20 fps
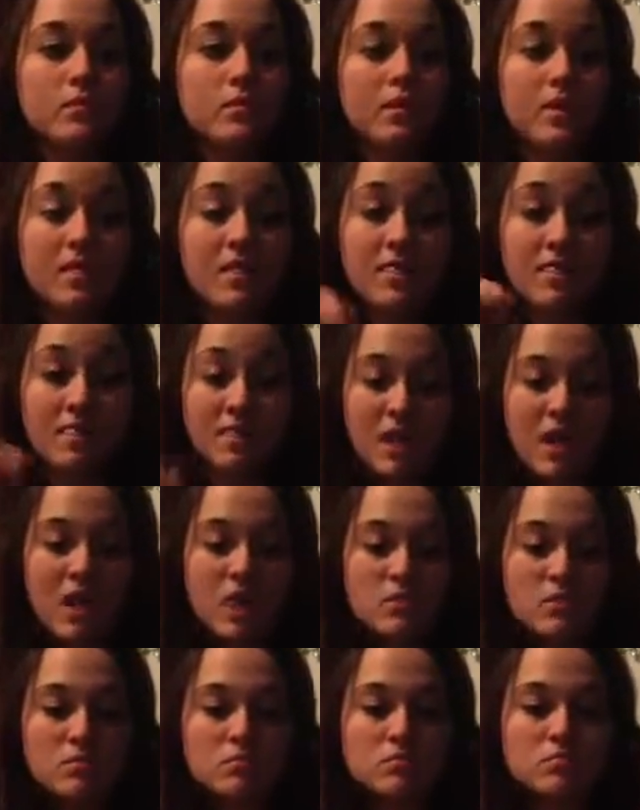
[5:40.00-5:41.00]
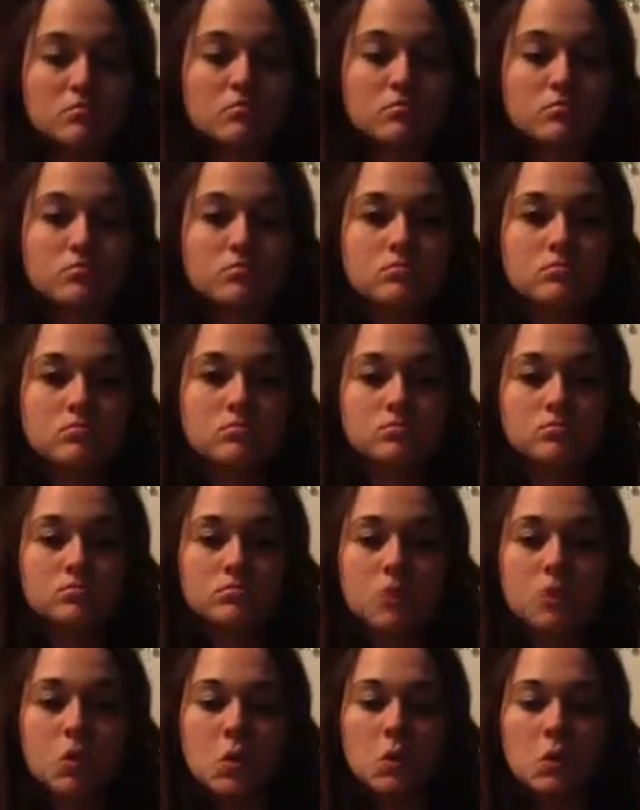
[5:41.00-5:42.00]
When this is forced closed,
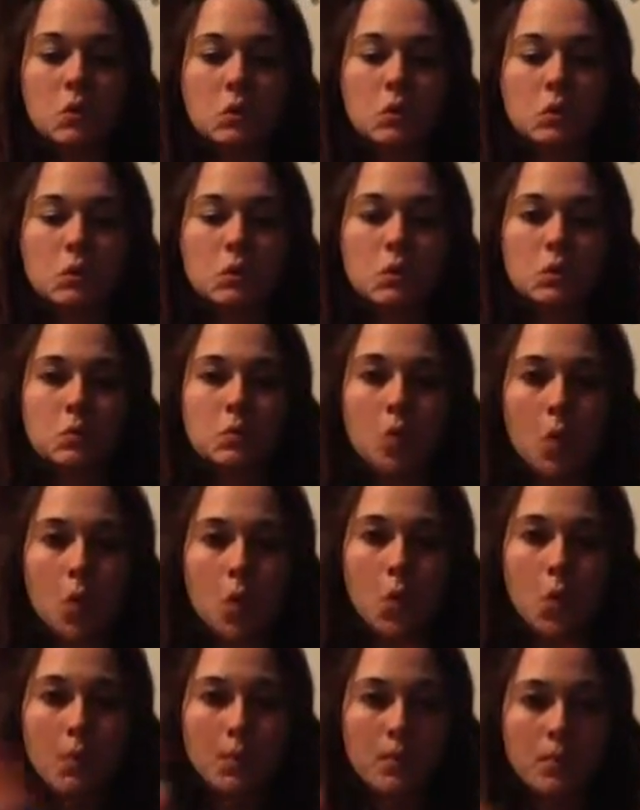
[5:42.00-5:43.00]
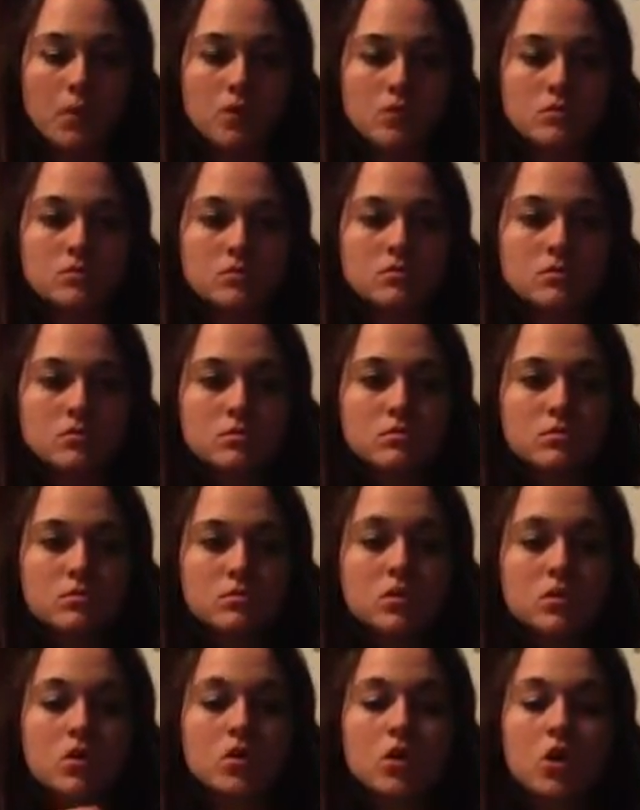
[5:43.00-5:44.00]
your
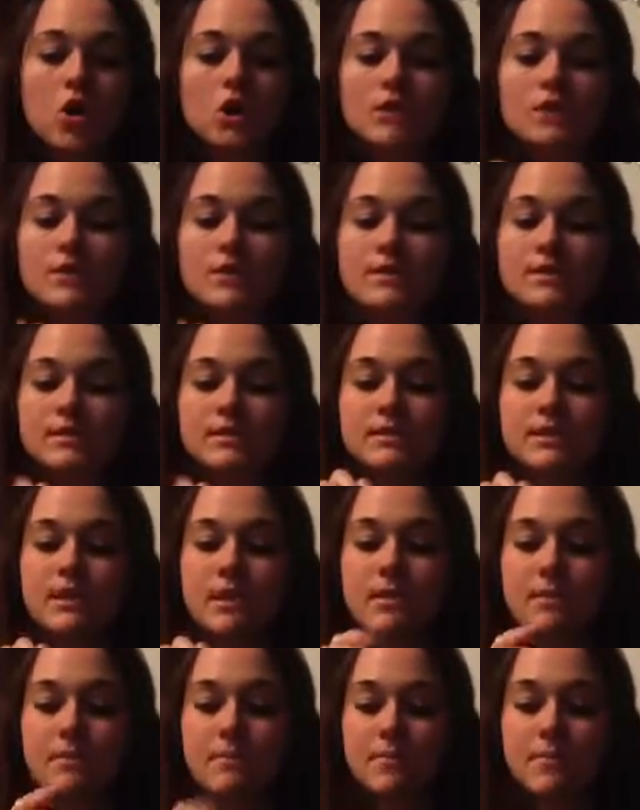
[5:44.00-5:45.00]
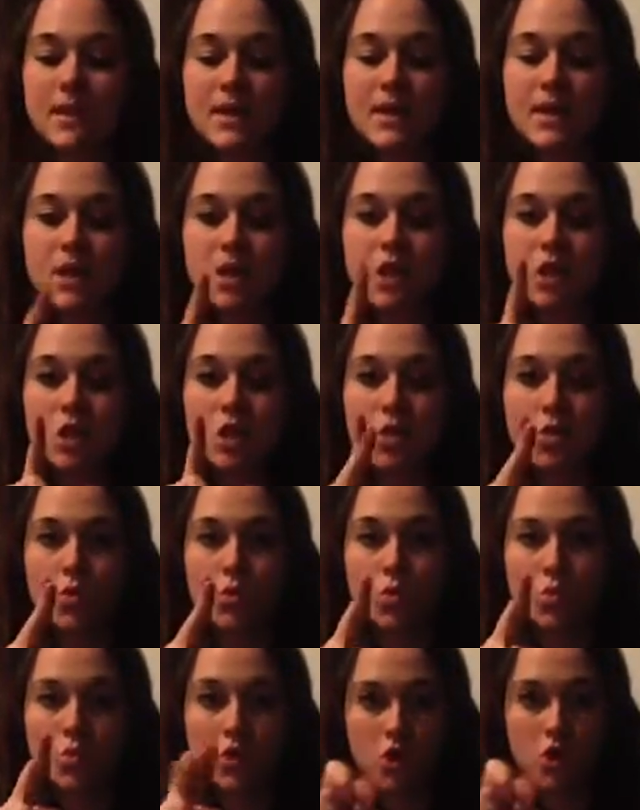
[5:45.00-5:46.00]
semilunar opens. This
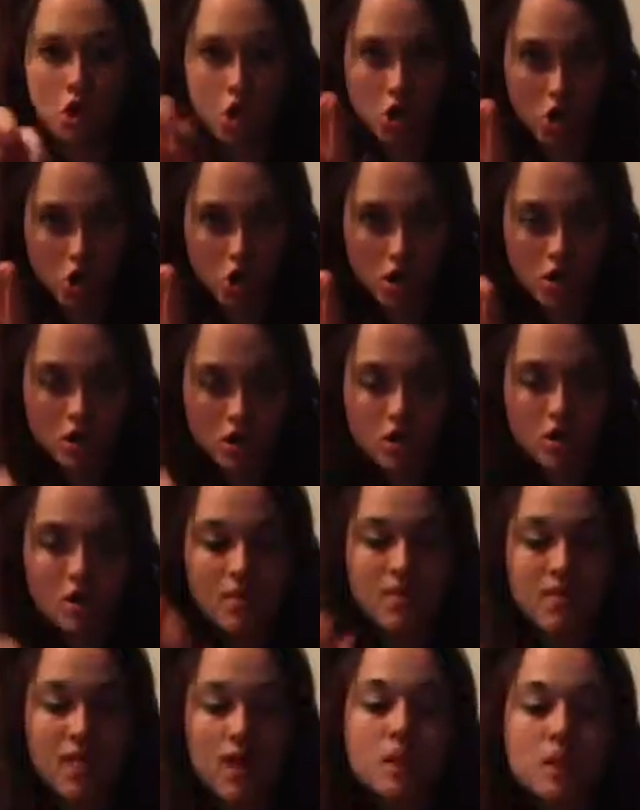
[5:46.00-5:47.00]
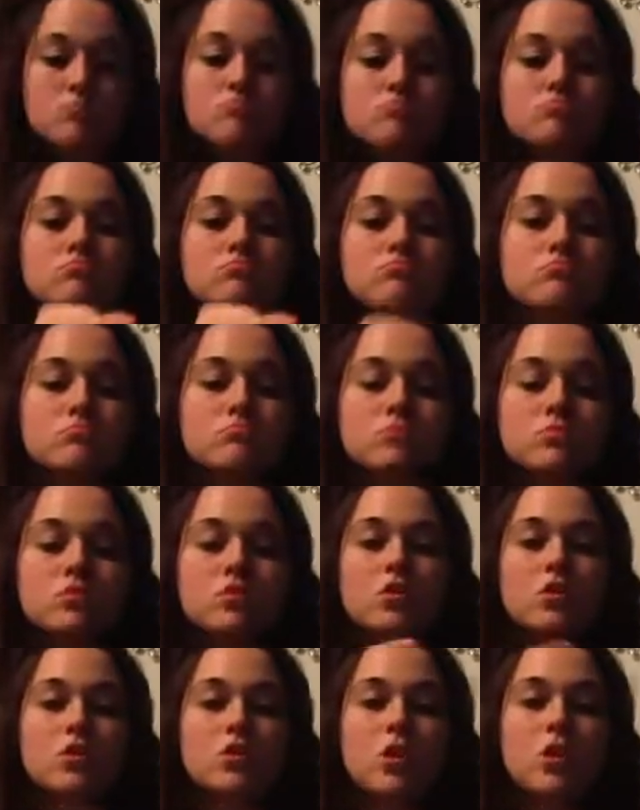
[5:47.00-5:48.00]
semilunar is called the aortic
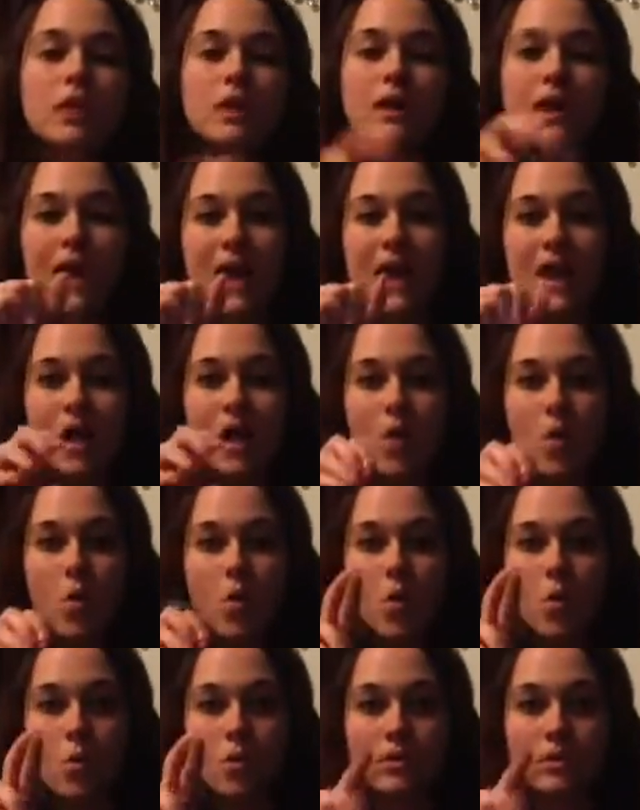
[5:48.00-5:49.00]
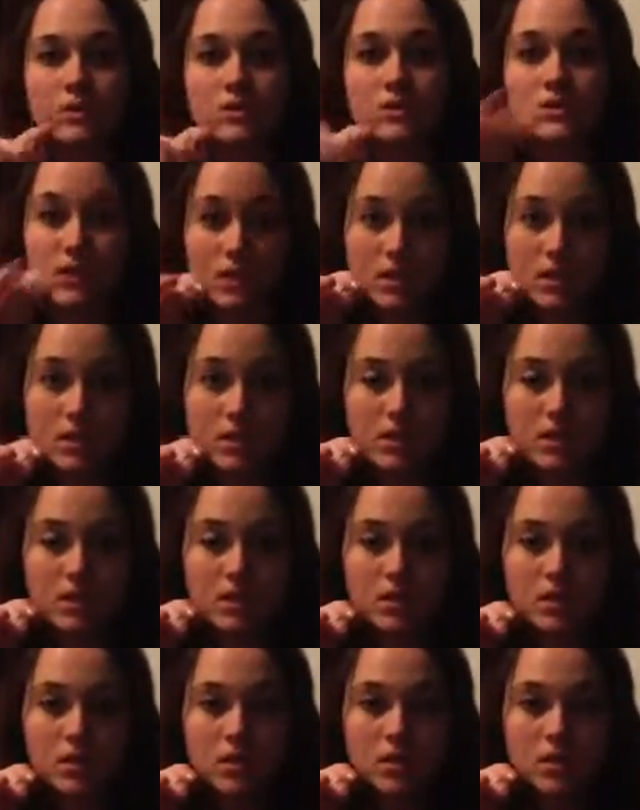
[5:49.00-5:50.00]
semilunar. So that's the
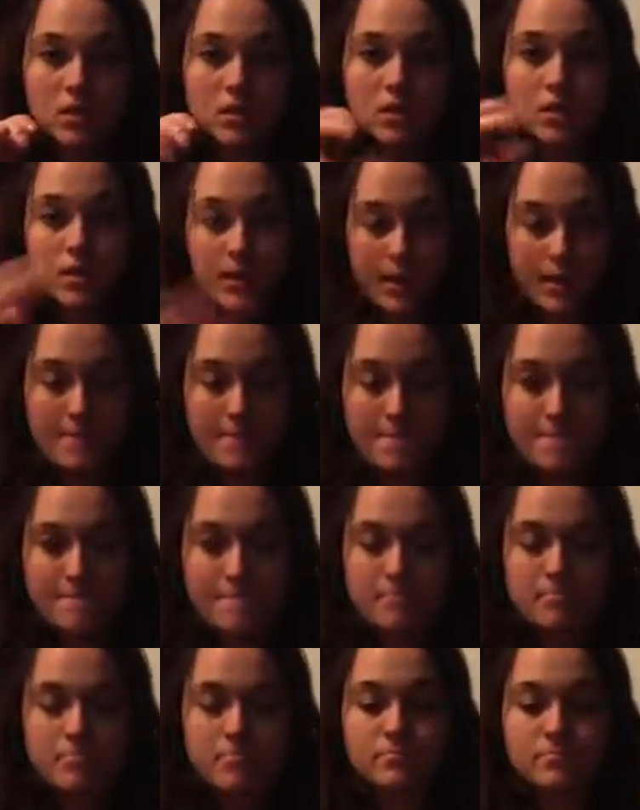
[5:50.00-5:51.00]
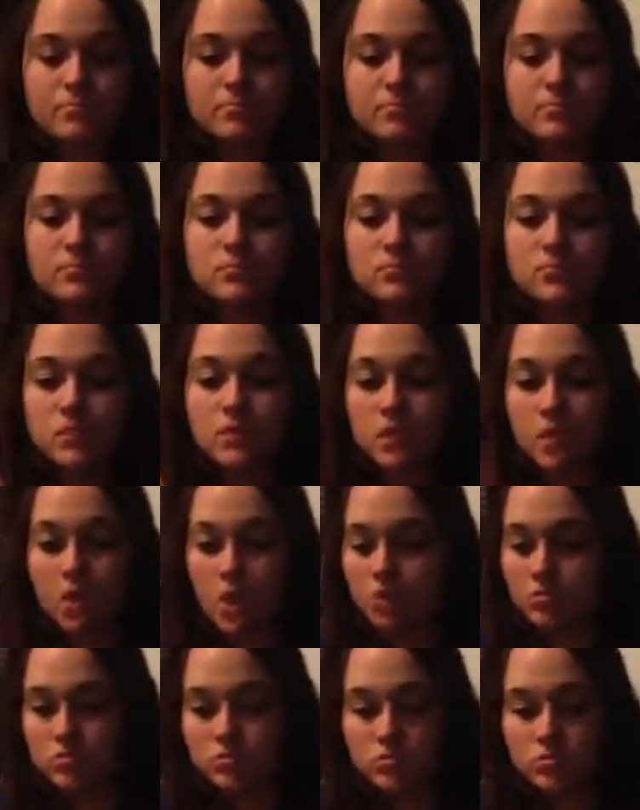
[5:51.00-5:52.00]
aortic
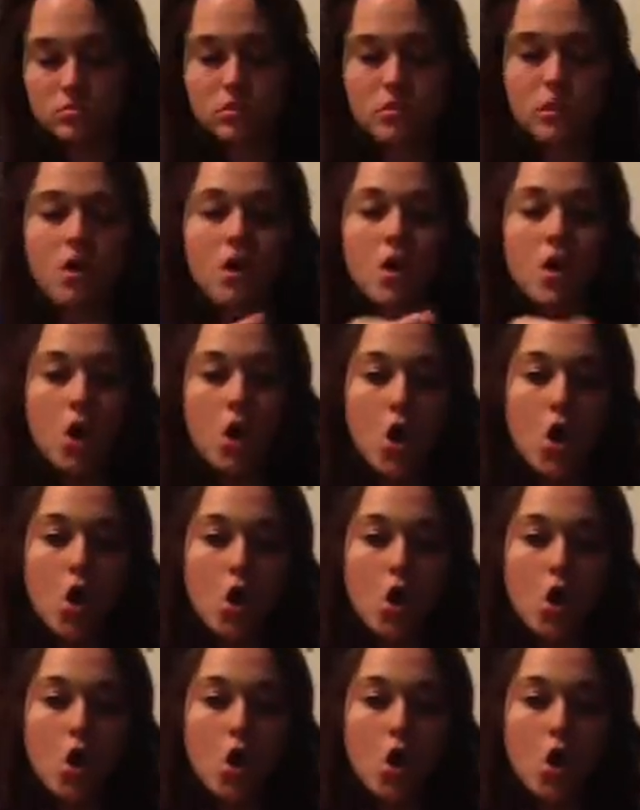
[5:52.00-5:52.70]
semilunar.